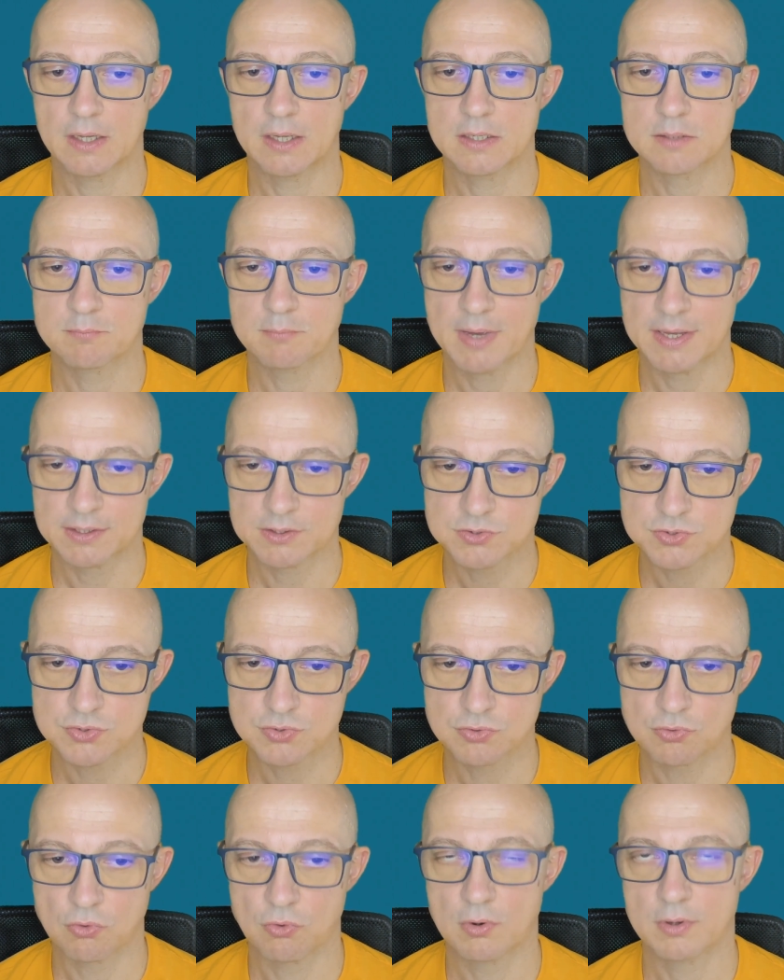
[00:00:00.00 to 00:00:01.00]
make
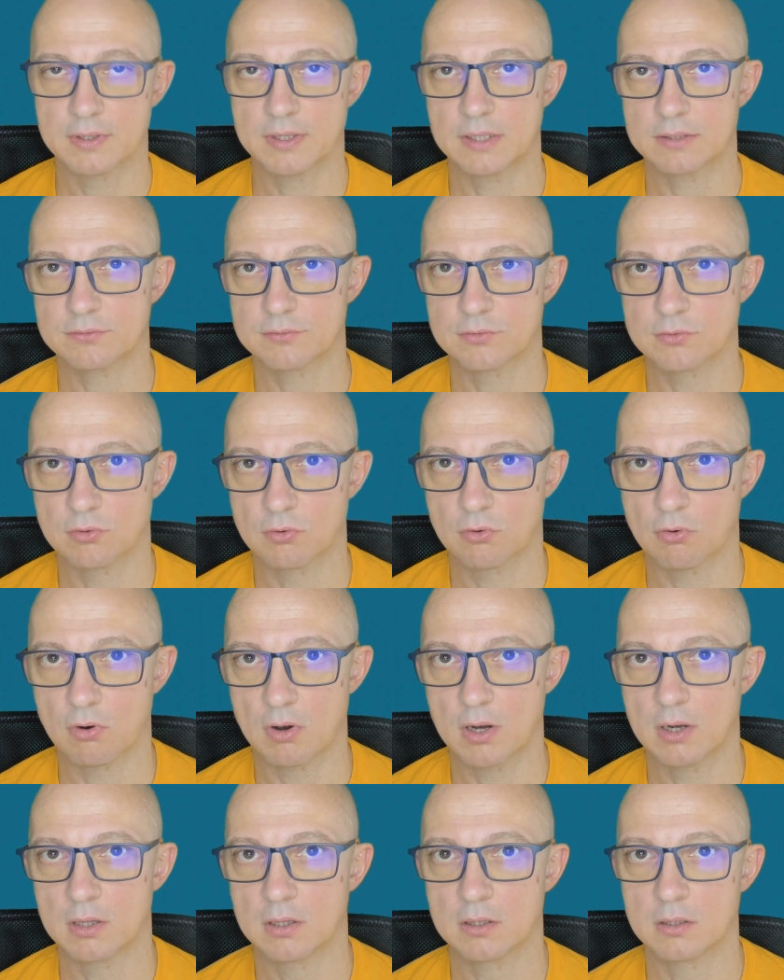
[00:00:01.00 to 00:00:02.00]
sure that
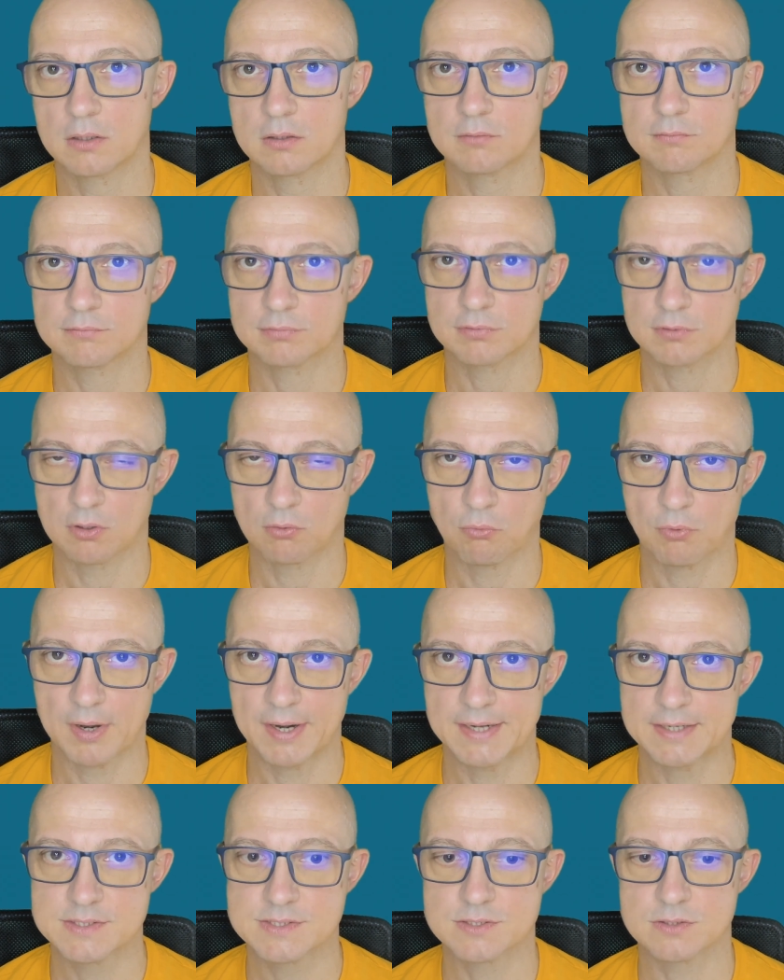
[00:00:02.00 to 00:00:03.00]
your flow
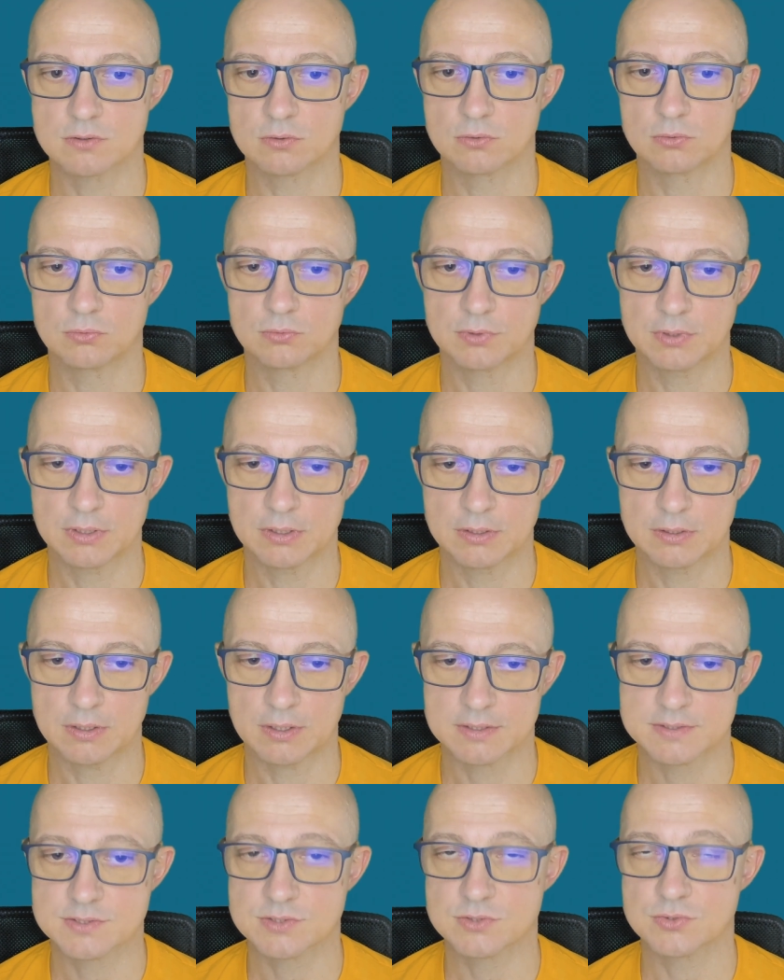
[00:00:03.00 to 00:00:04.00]
rate, so the
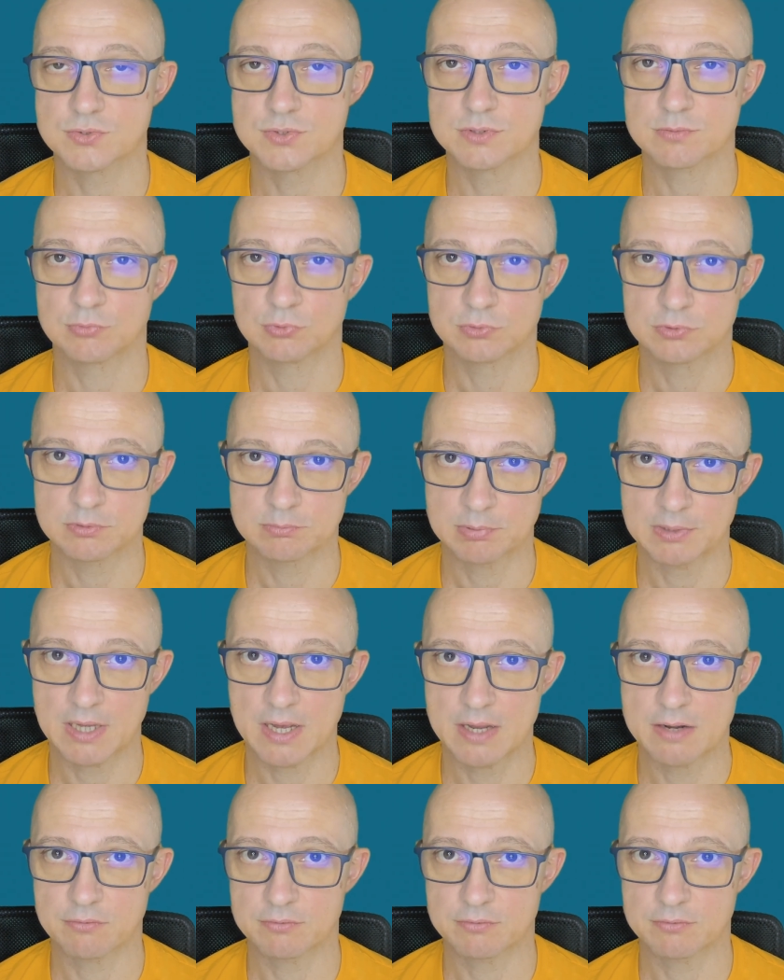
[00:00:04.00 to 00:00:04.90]
extrusion multiplier,